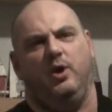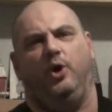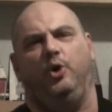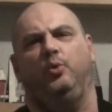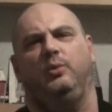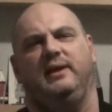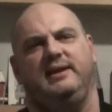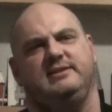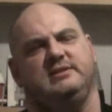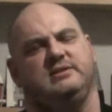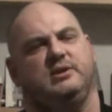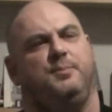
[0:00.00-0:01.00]
And all it
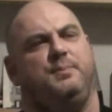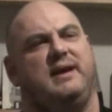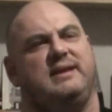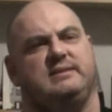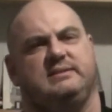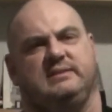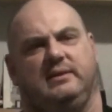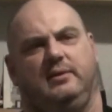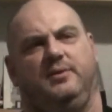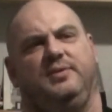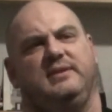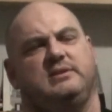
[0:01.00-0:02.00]
is a capacitor.
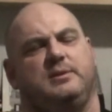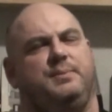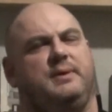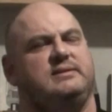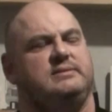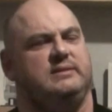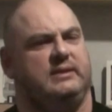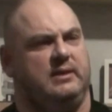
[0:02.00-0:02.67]
And this capacitor